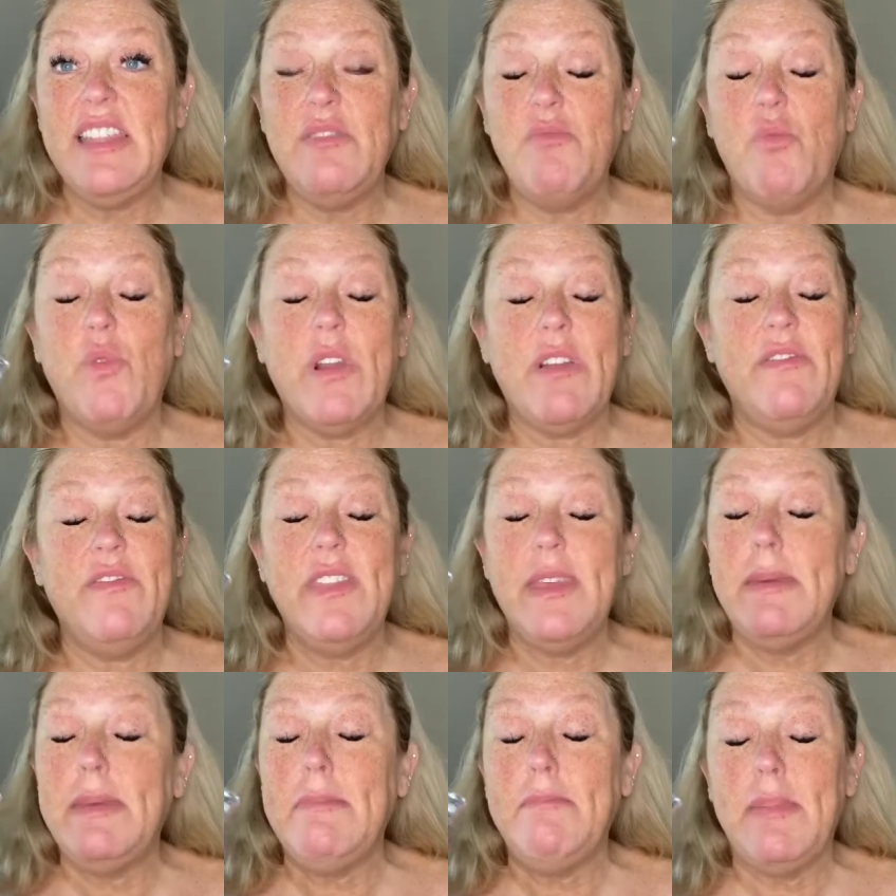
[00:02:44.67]
one of
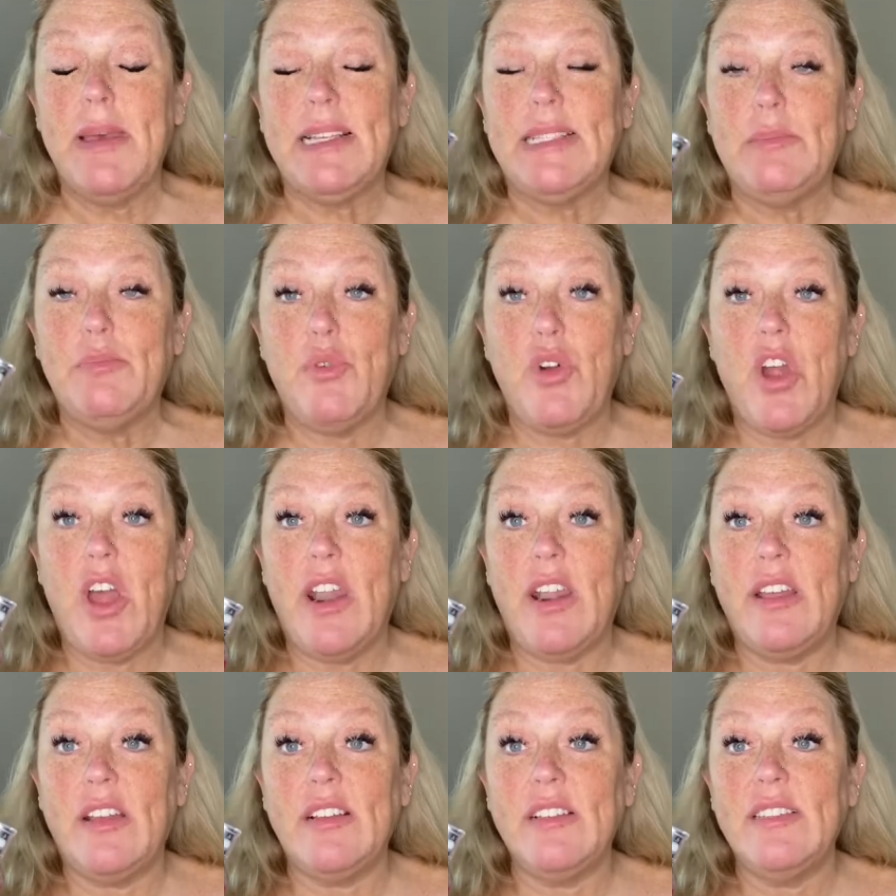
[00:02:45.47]
the best
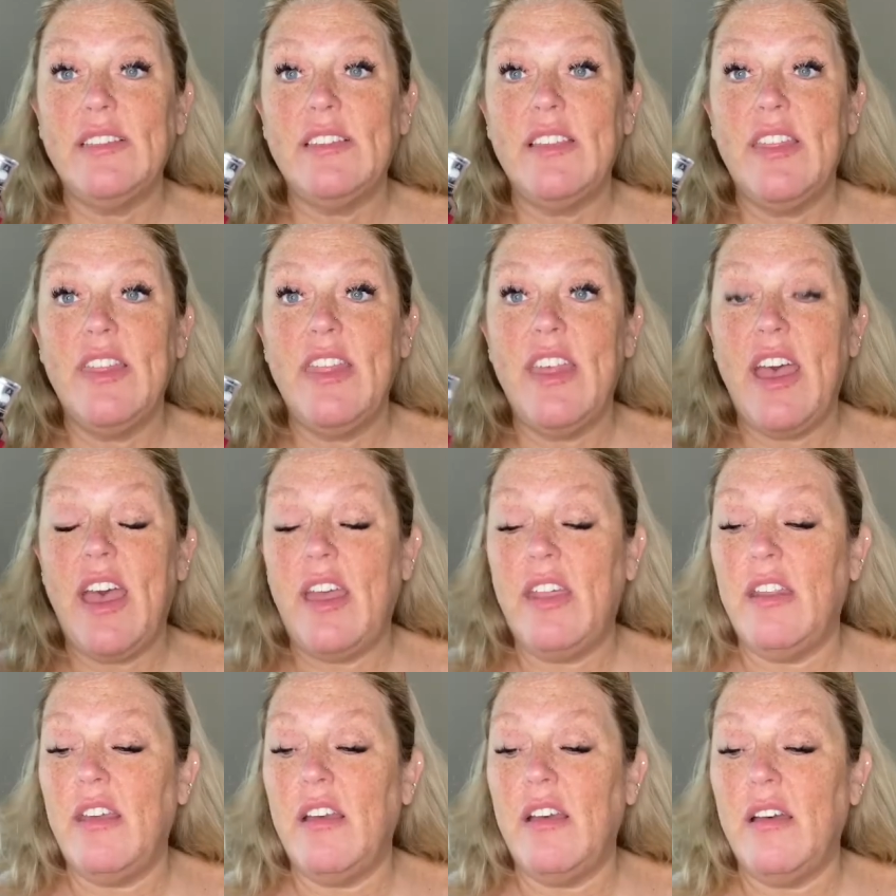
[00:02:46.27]
products
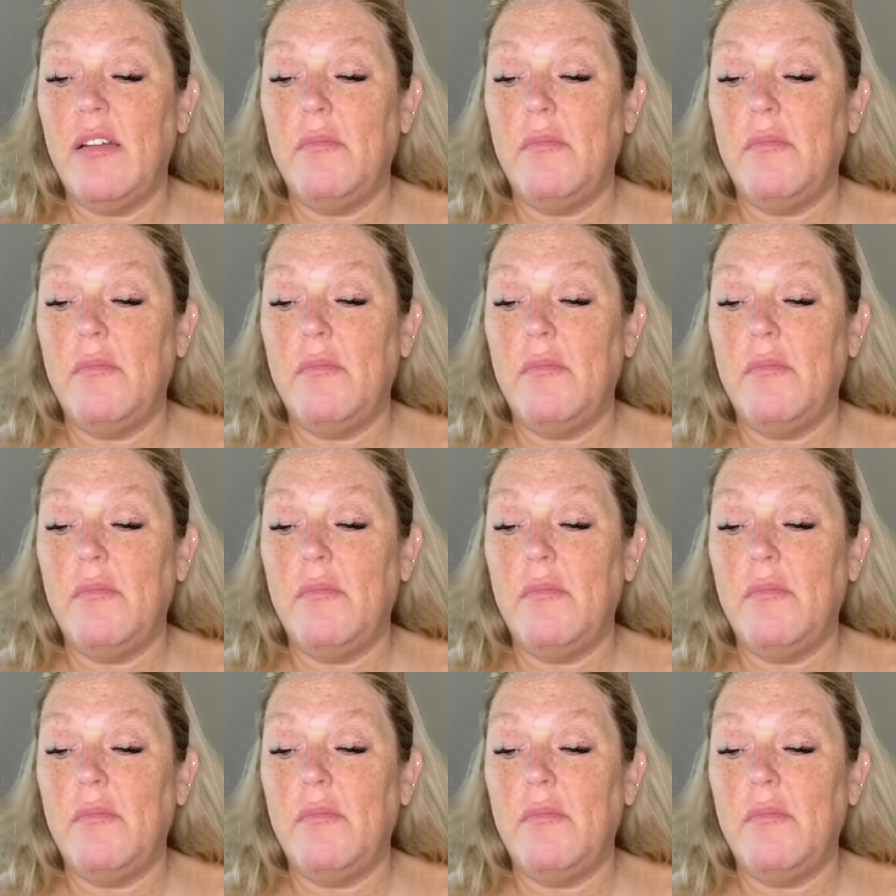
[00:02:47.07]
that